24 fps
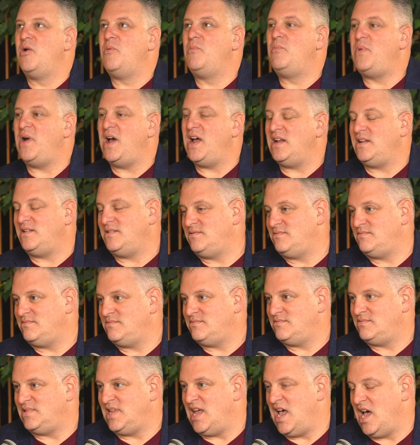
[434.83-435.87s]
But
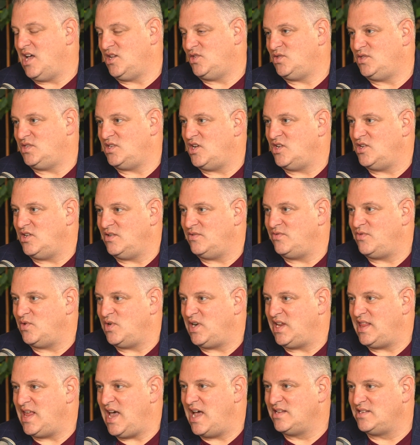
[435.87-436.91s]
the house was
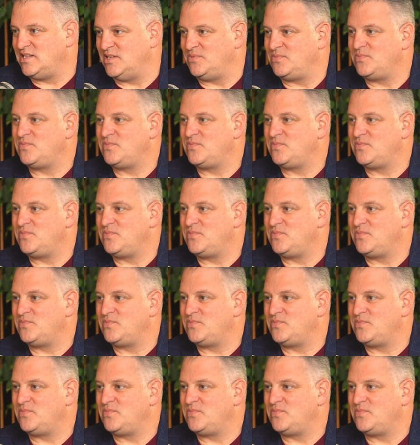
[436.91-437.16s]
$140,000.